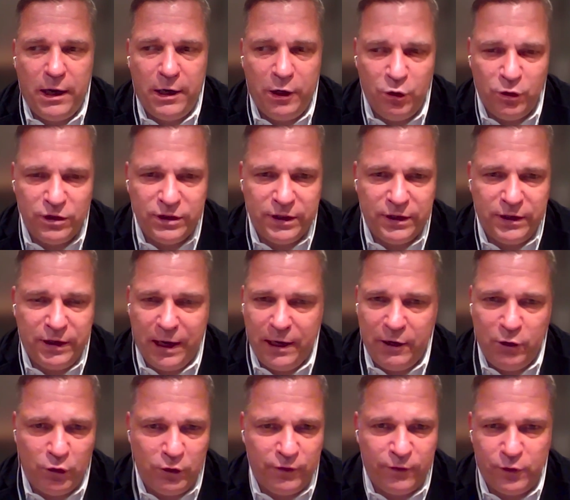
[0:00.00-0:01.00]
I
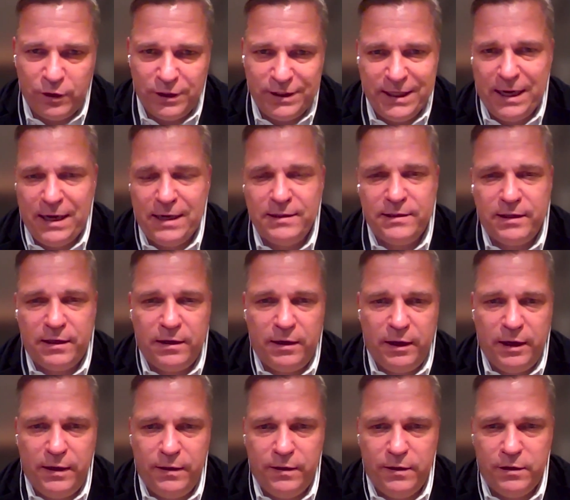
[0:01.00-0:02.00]
looked for
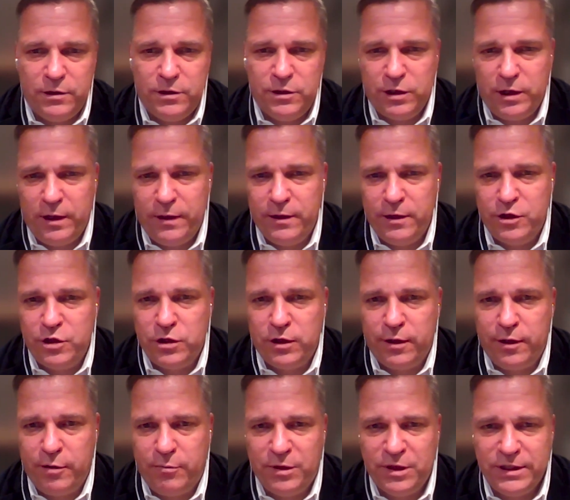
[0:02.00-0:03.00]
data in the
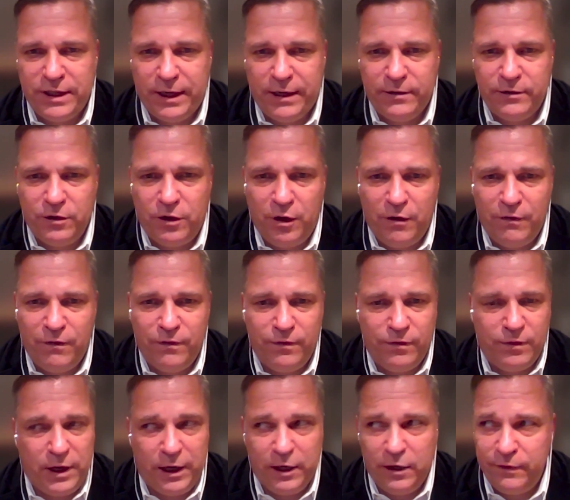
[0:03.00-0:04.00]
geothermal sector
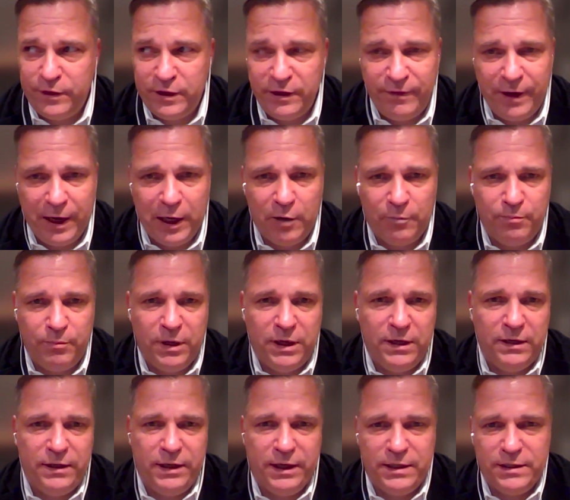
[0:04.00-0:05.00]
of kind of
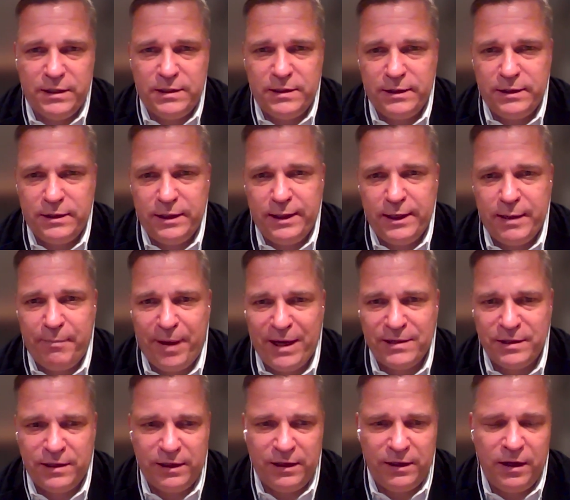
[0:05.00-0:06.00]
development, existing
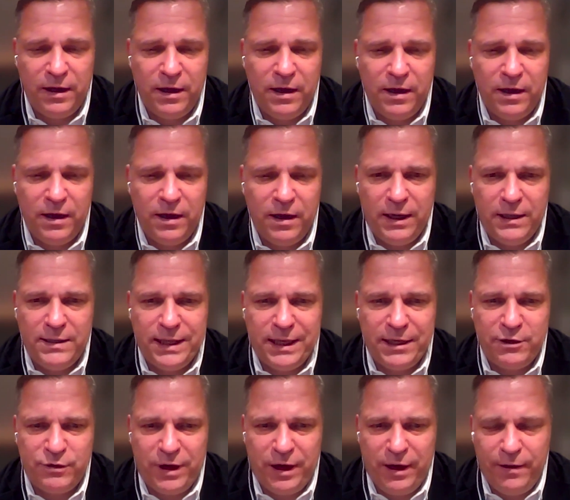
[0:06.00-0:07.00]
capacity,
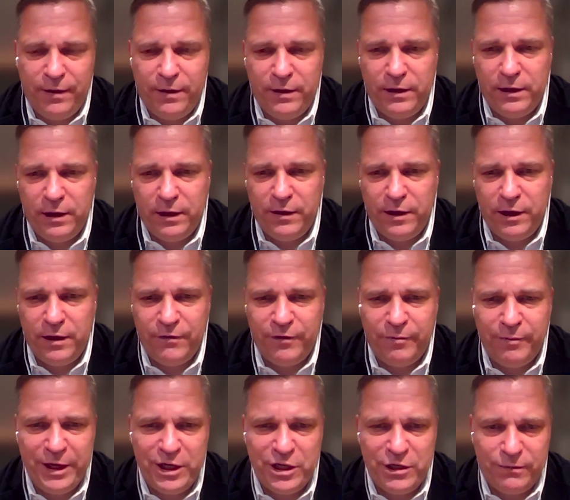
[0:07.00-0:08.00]
etc. And the
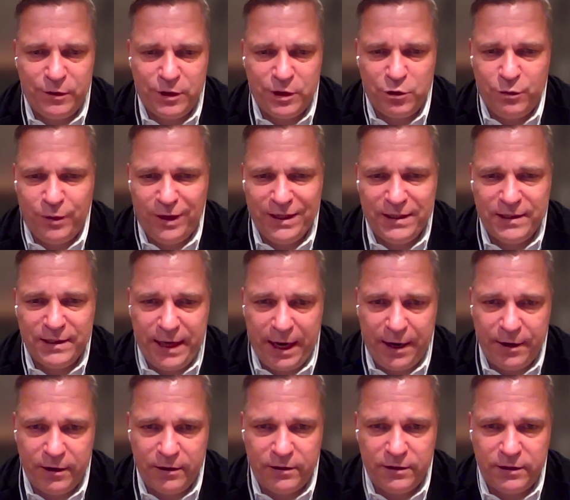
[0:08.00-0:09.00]
information was quite
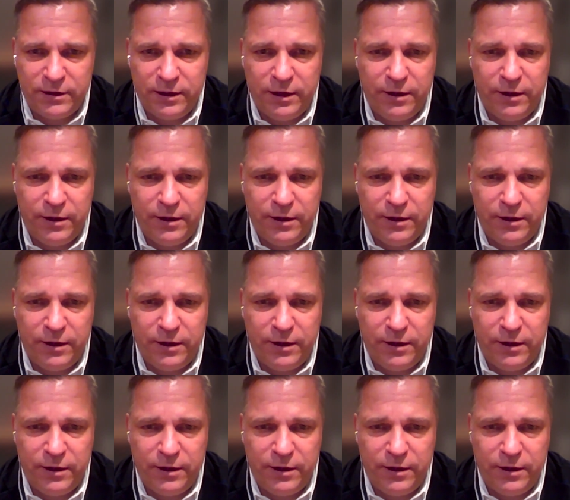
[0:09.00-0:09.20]
scattered,